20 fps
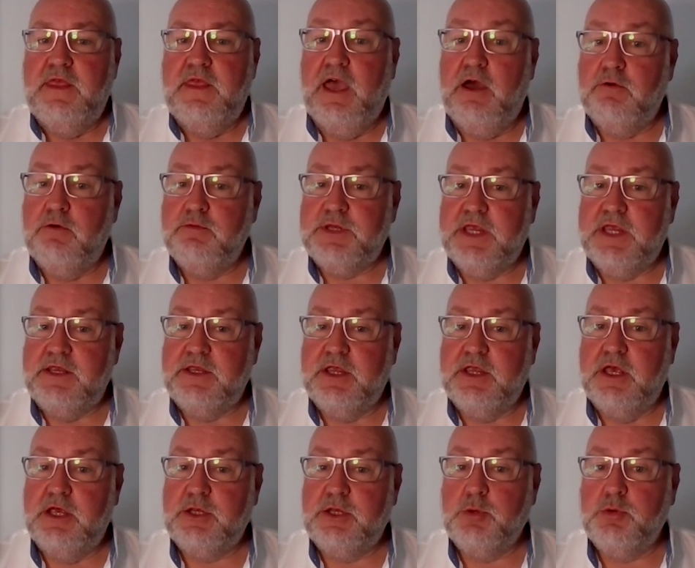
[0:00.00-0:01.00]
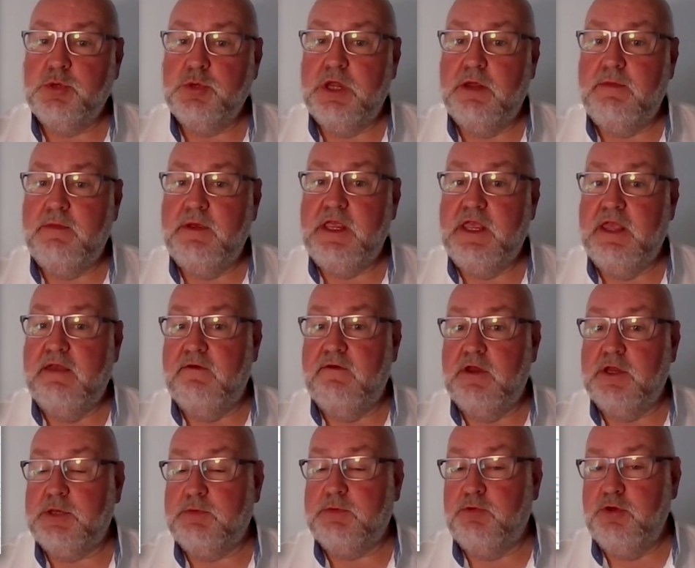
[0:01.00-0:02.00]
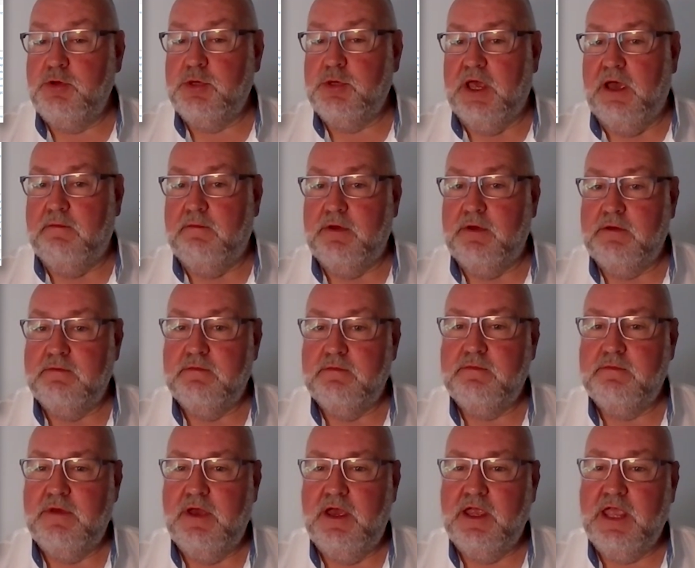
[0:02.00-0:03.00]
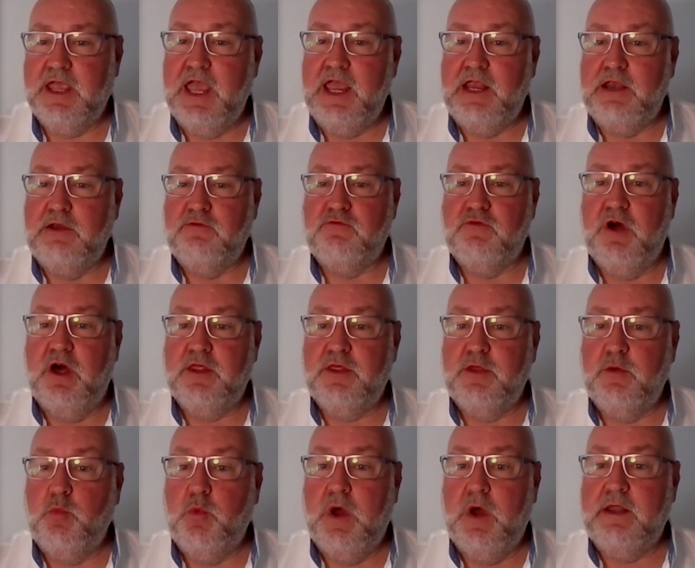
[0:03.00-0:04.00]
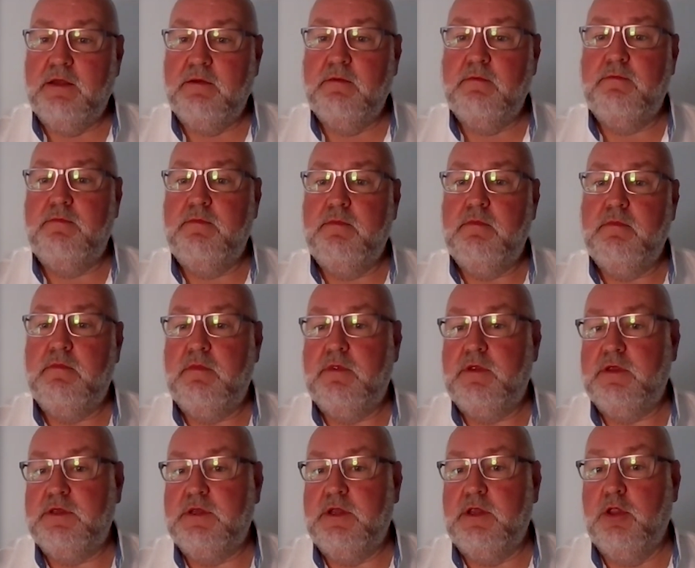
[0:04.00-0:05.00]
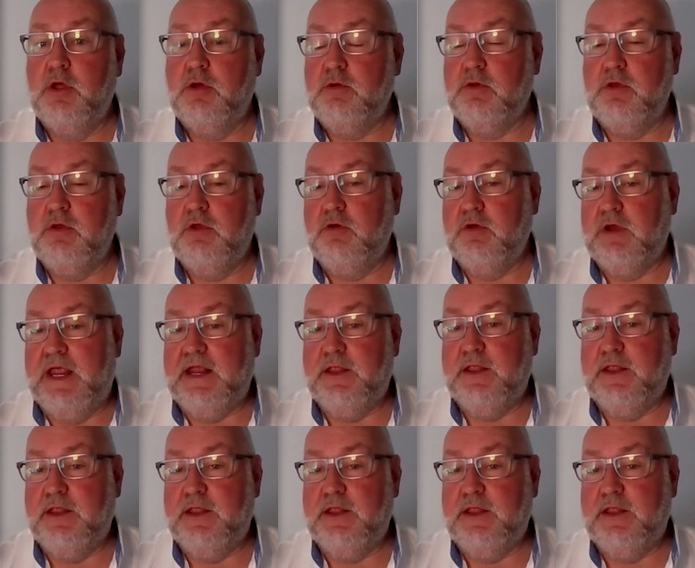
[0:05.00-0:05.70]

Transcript: The Help Center has also been given a spruce up. Again, rather than one long